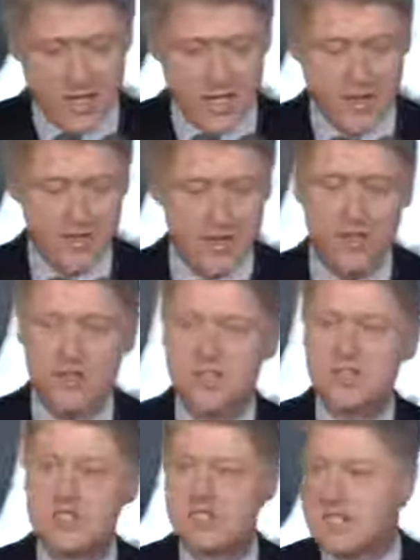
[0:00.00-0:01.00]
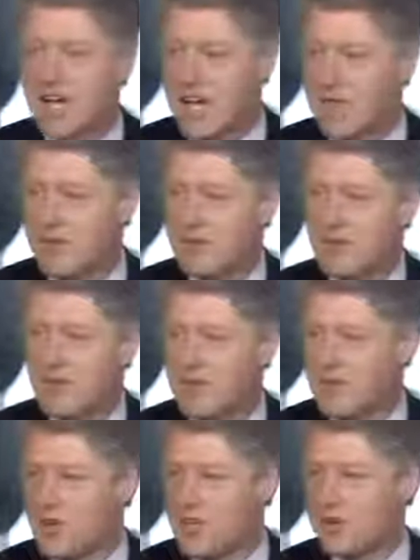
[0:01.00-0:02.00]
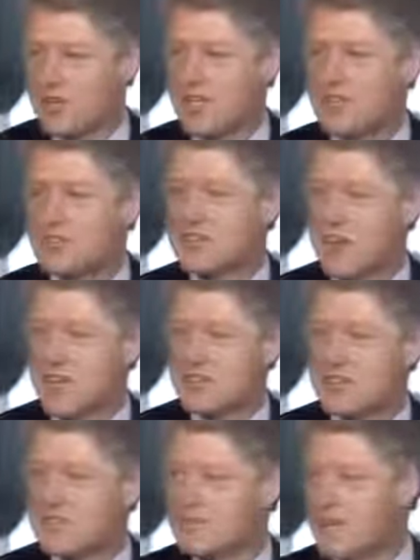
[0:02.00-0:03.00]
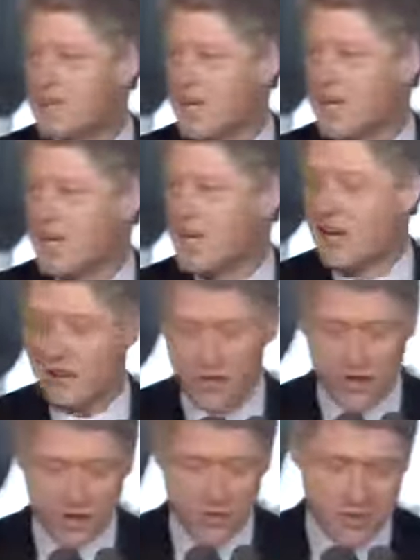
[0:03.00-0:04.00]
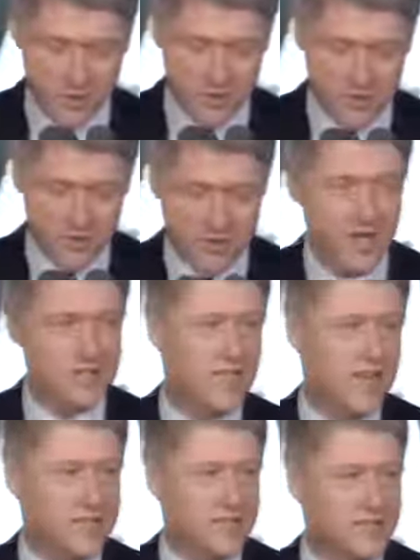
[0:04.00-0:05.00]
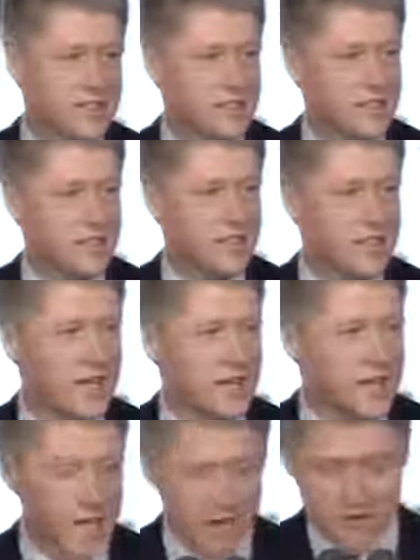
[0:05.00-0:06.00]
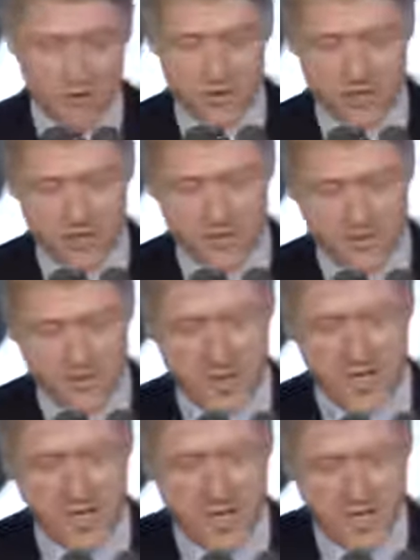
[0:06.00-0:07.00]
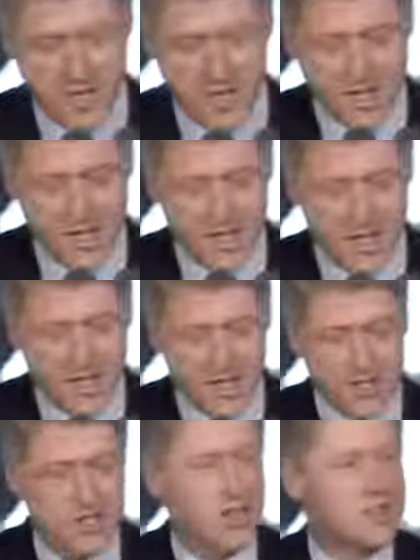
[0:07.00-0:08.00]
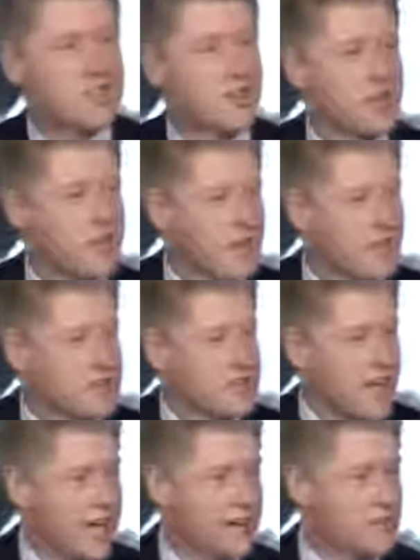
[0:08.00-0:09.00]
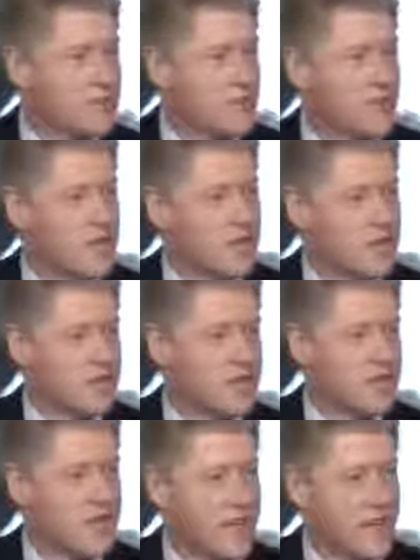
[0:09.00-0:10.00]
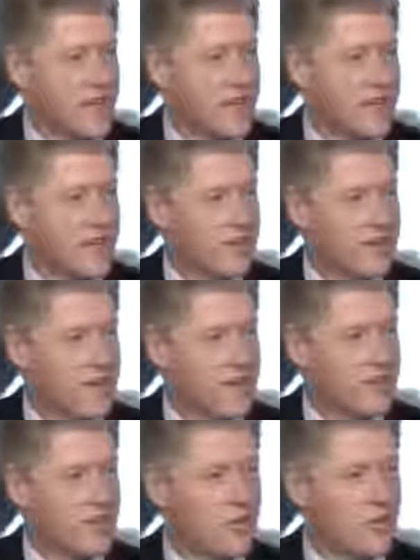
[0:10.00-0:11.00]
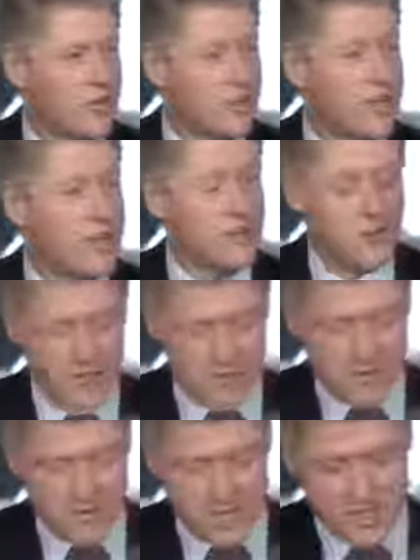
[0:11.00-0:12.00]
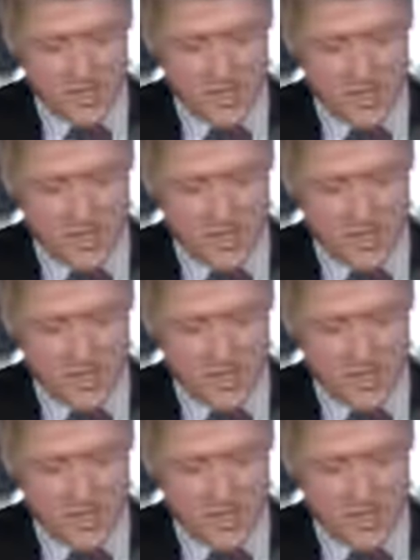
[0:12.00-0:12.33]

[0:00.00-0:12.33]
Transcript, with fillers: Even though this is a time of renewal and reconstruction for the people of Los Angeles uh, and California, it's also a day of sadness for many people in that area and for many of the rest of us